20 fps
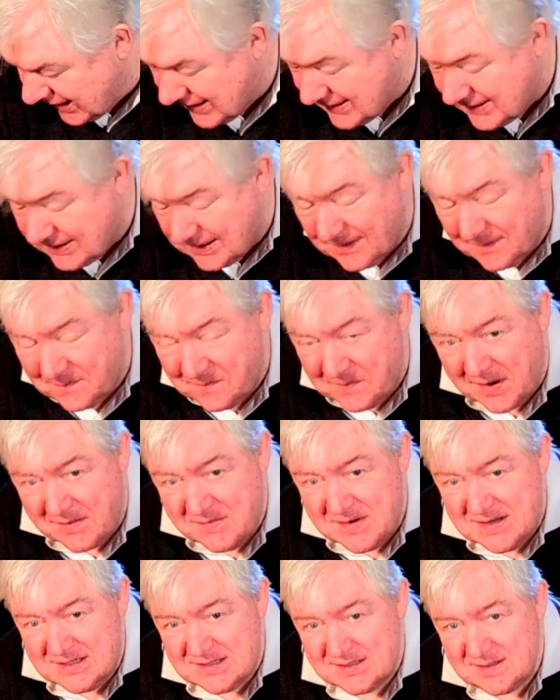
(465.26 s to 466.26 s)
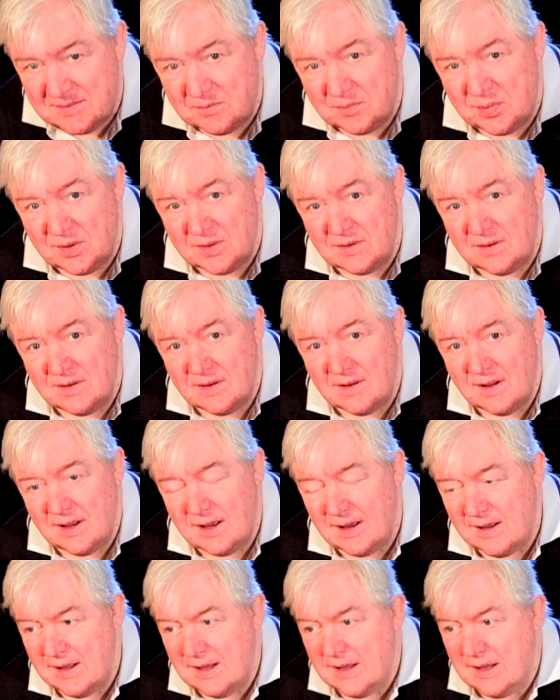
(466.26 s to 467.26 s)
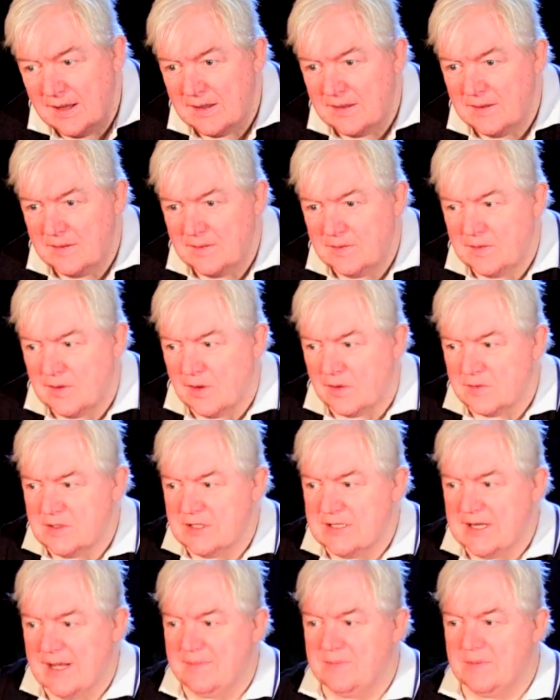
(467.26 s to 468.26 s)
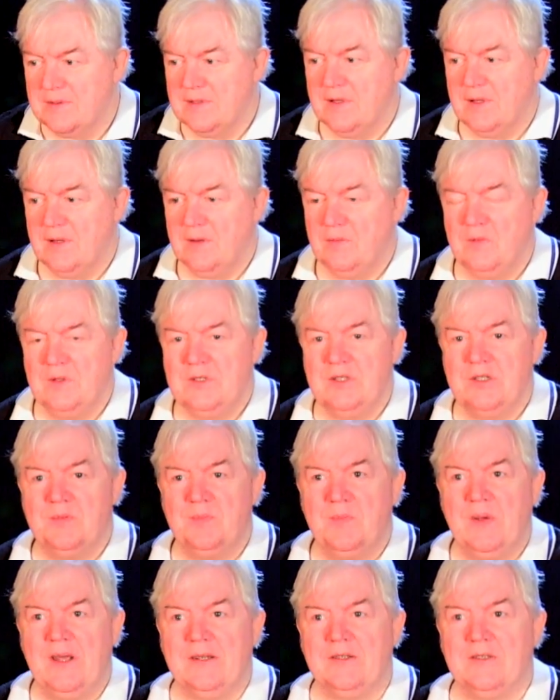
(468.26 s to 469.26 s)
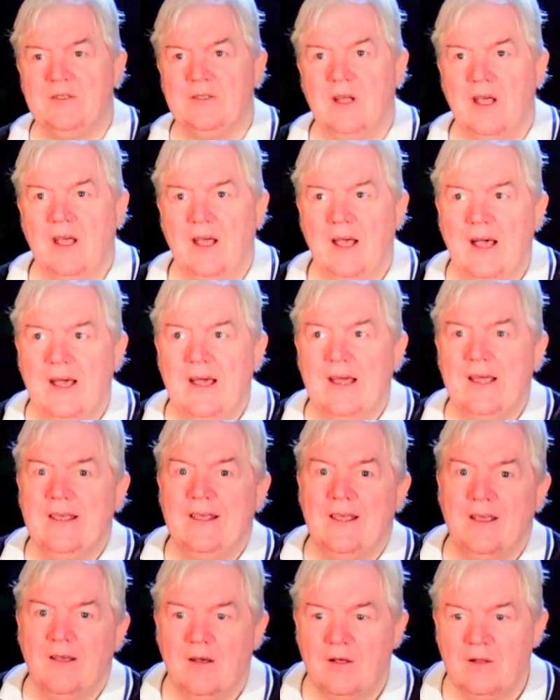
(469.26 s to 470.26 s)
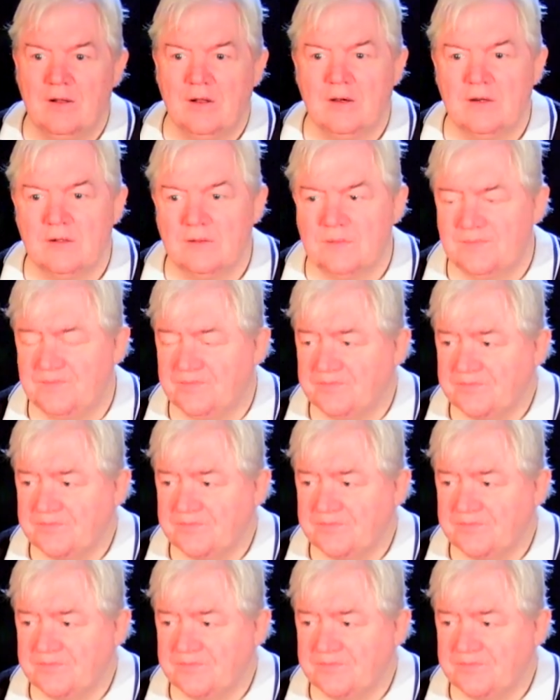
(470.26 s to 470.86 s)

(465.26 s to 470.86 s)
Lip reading: at very simple concept, which is pitch, high or low.